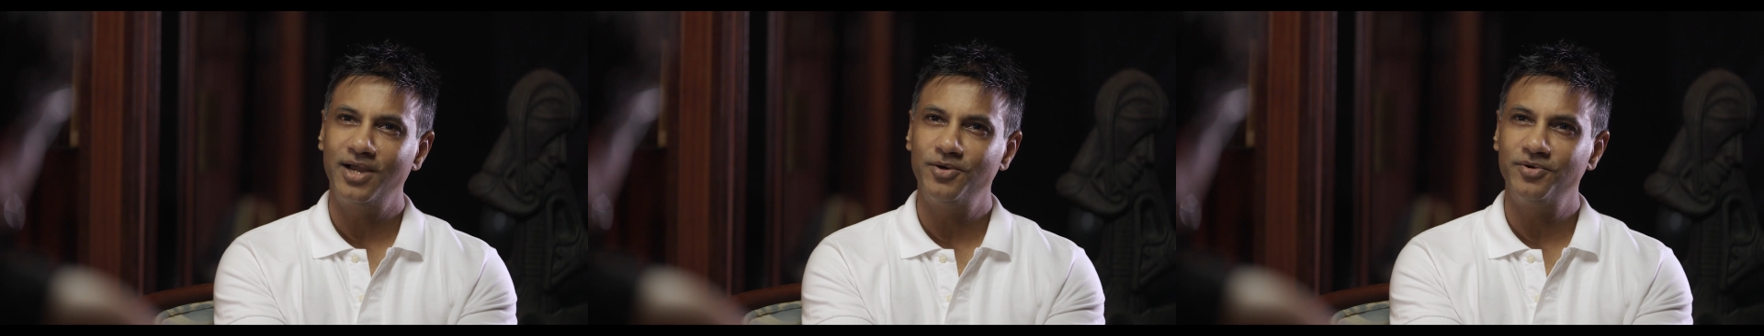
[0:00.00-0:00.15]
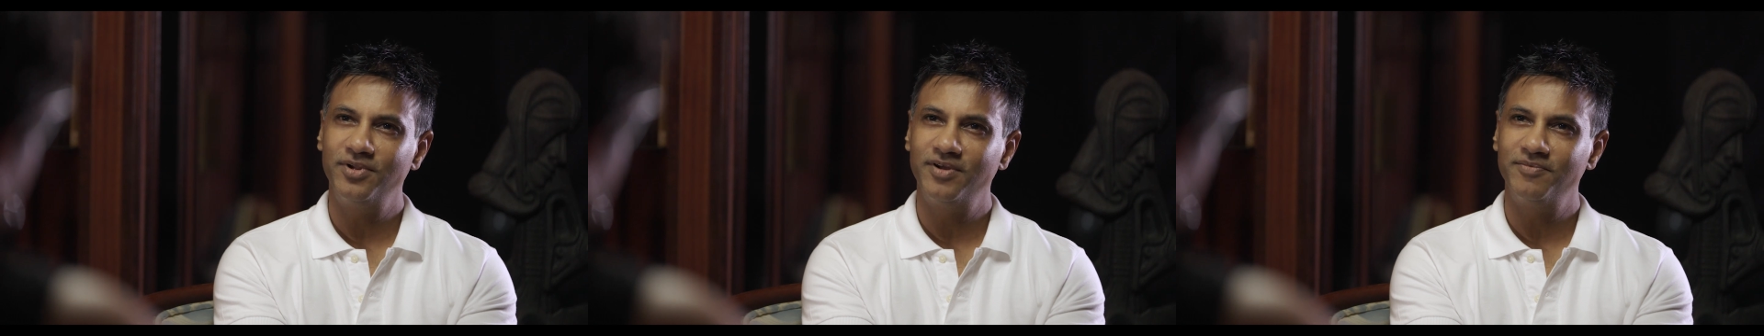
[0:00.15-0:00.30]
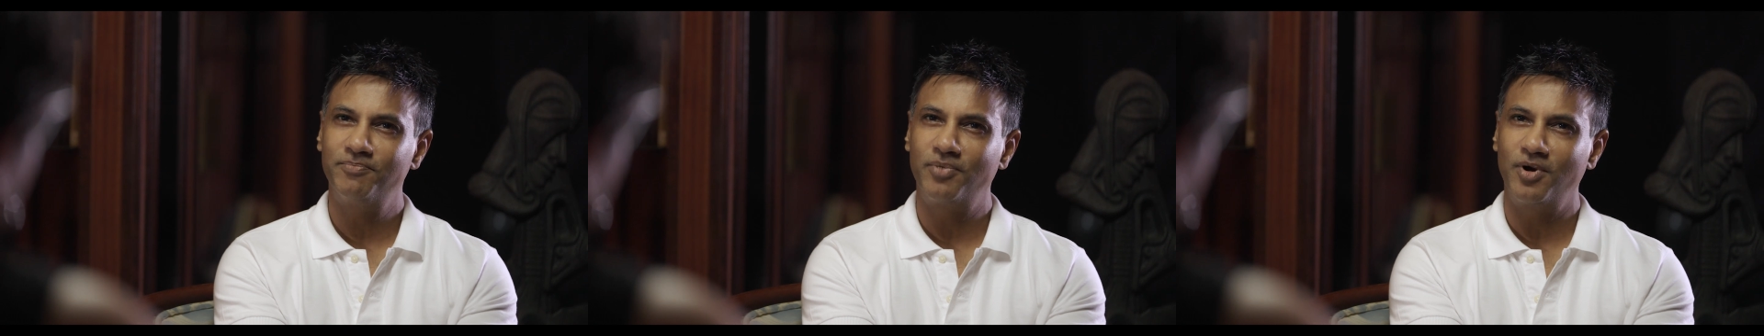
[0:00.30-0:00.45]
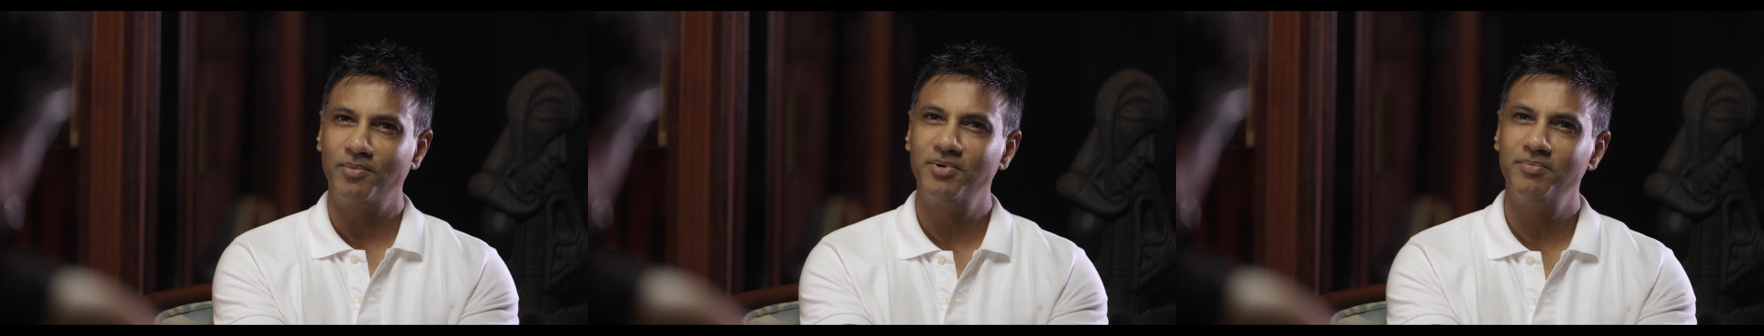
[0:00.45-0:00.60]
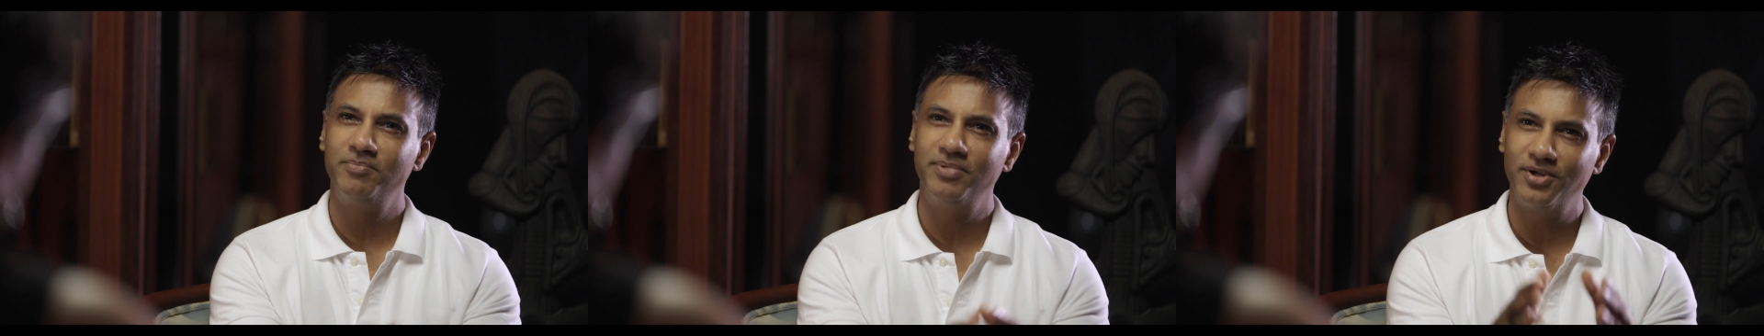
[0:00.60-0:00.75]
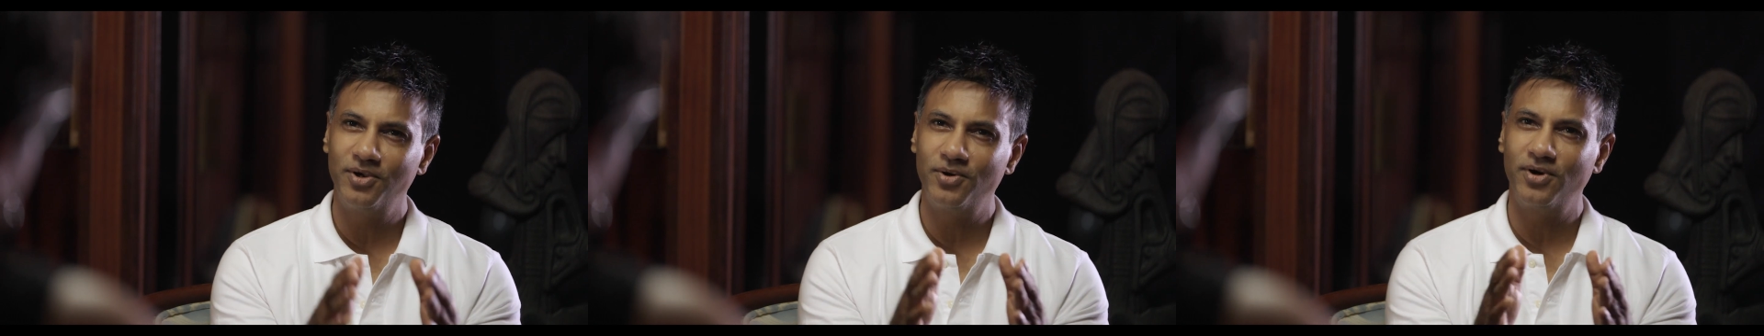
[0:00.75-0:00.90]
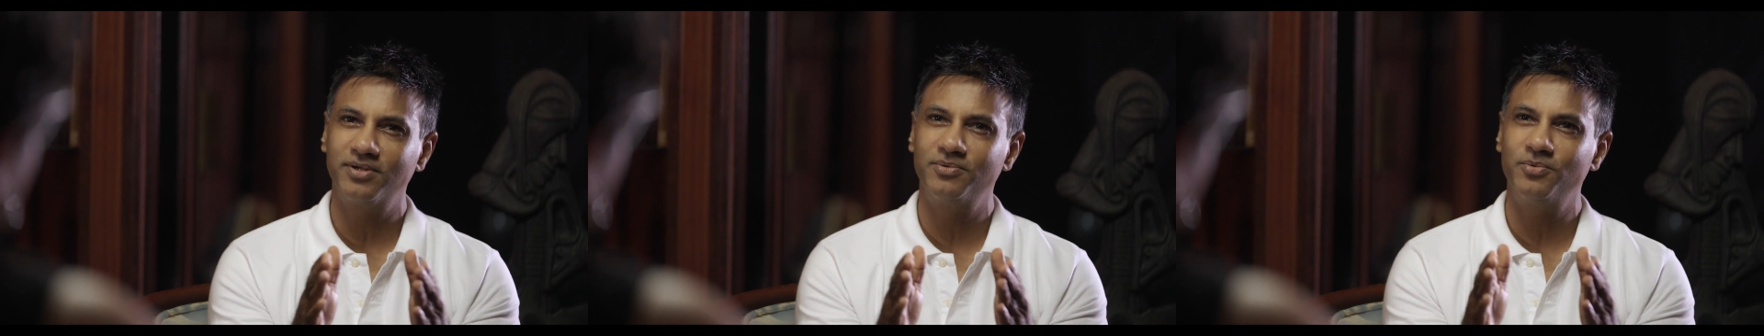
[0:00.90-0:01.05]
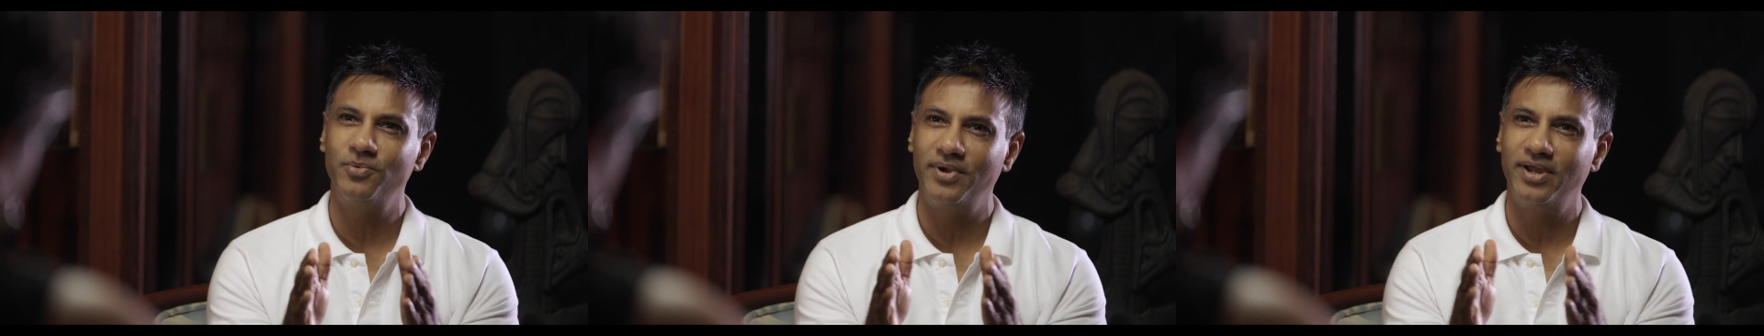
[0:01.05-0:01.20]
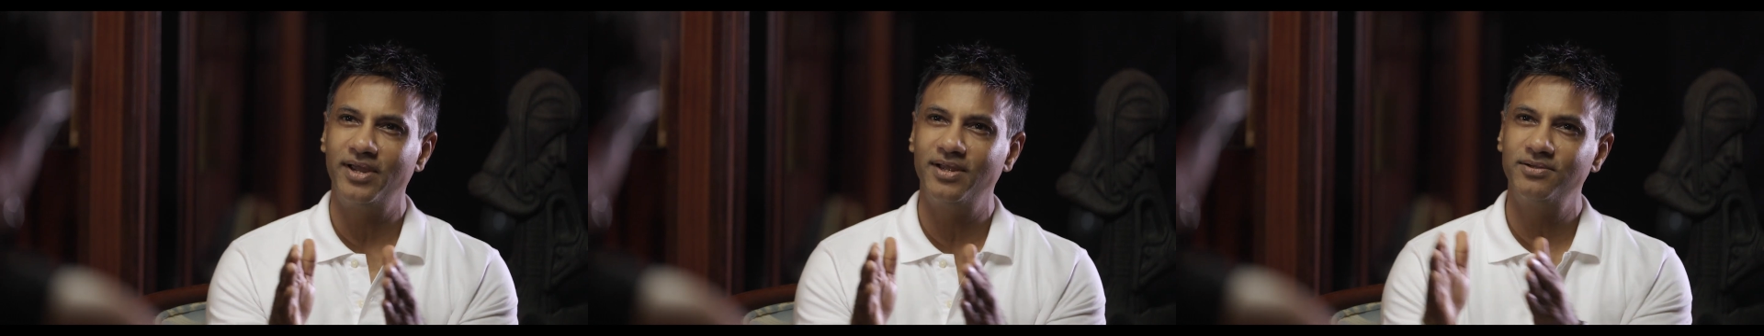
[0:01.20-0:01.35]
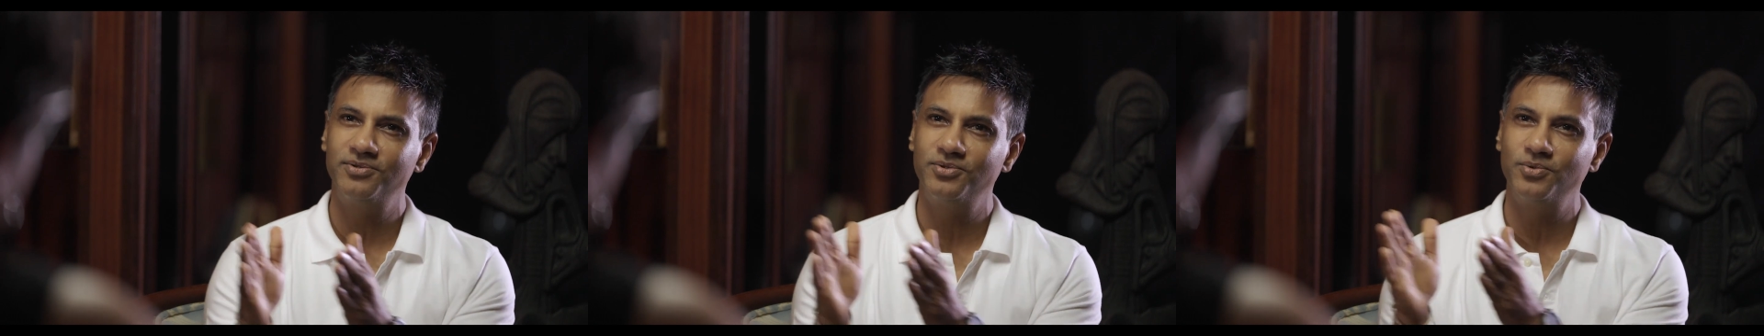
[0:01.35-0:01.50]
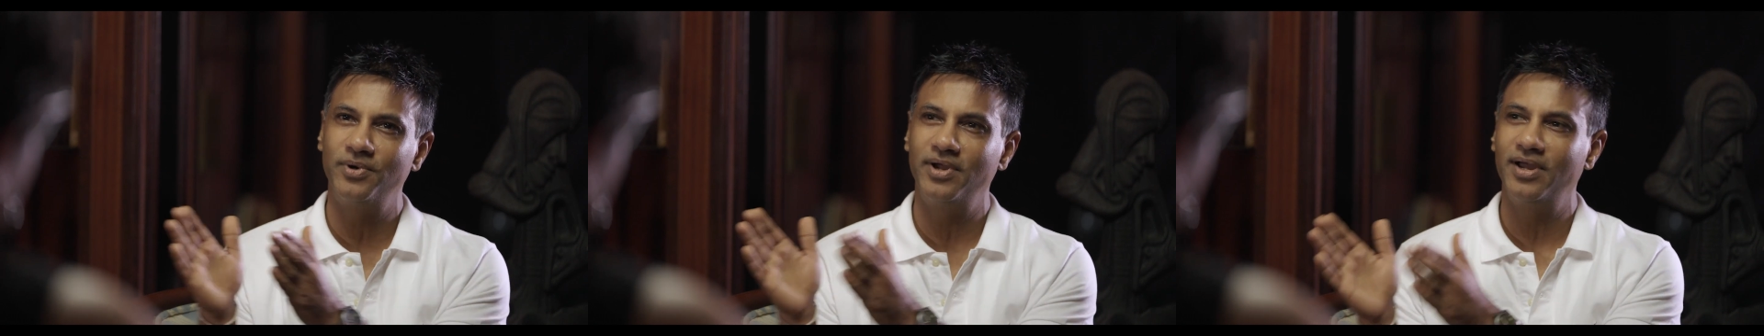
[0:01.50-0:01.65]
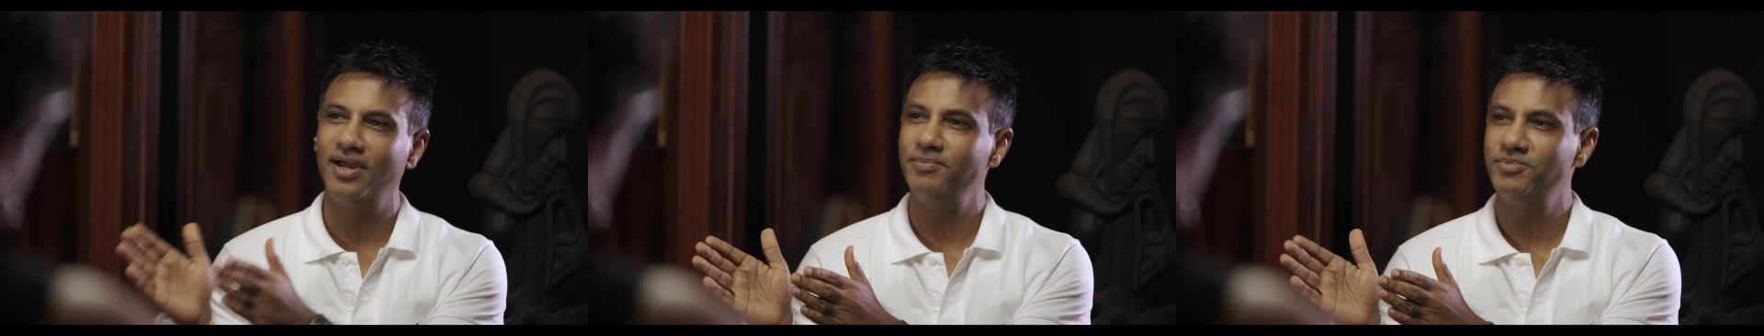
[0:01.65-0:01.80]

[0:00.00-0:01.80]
I would have probably got to where